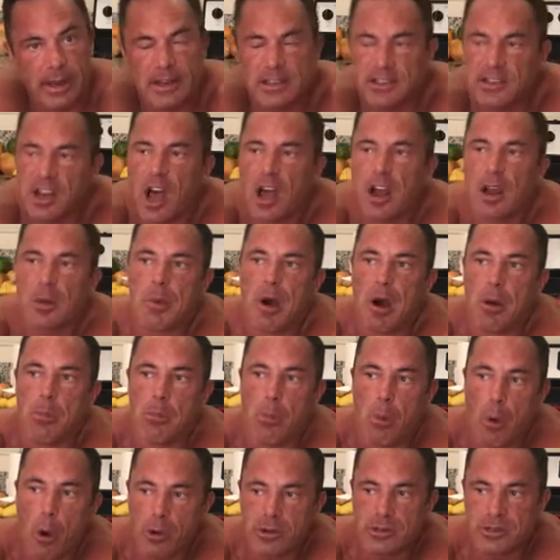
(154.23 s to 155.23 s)
Let's talk
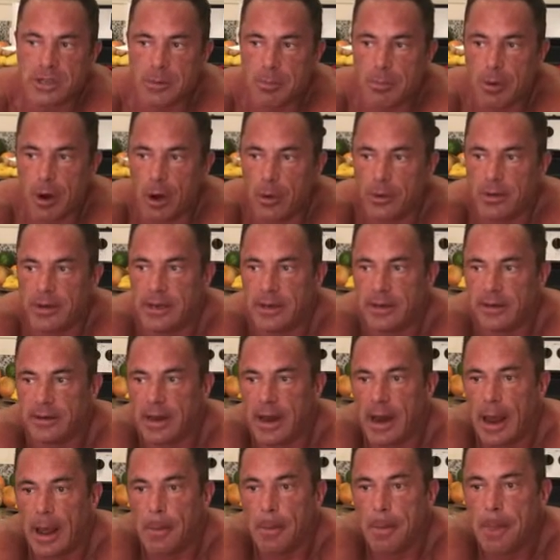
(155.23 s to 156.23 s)
about mostly protein
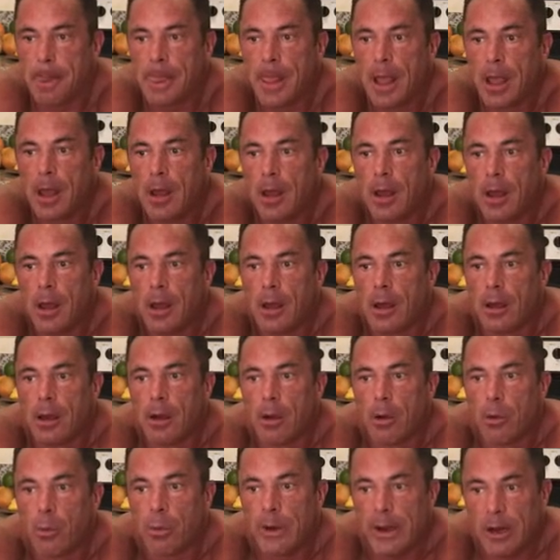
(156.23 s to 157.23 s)
today.
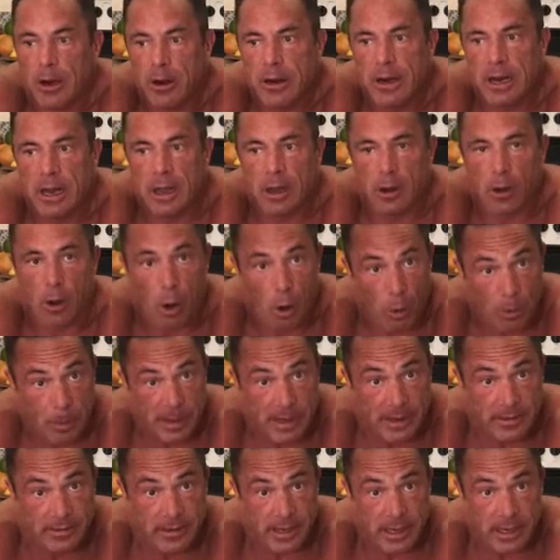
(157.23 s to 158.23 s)
We are in an
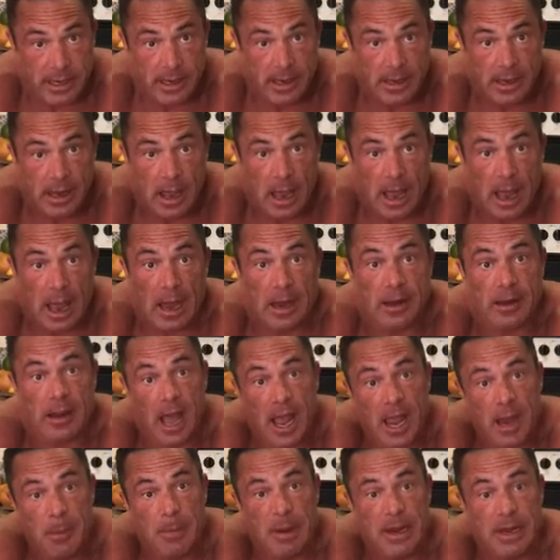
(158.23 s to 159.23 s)
obesity and
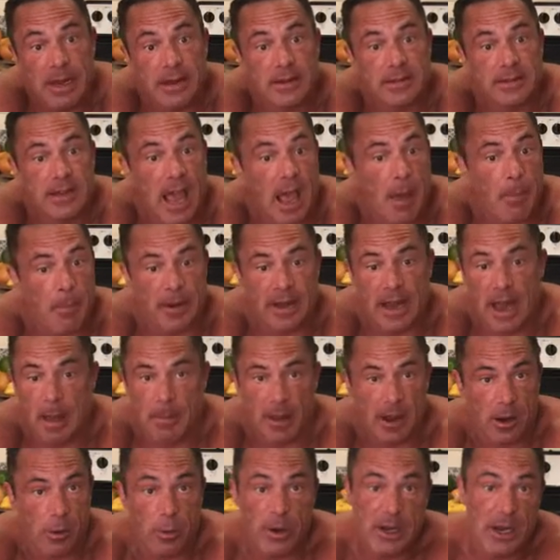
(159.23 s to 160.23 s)
diabetes
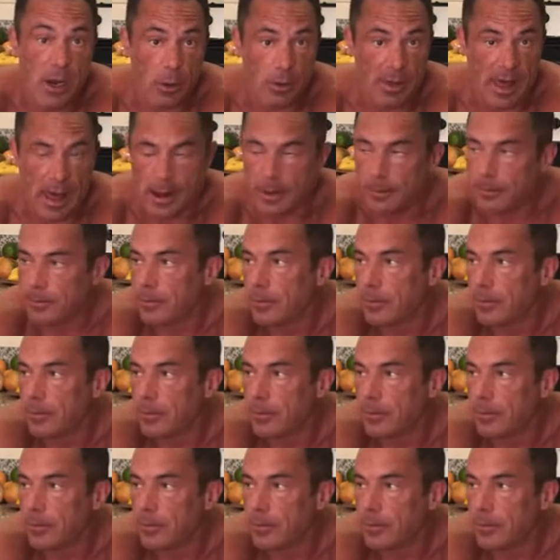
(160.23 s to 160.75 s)
epidemic. We know that.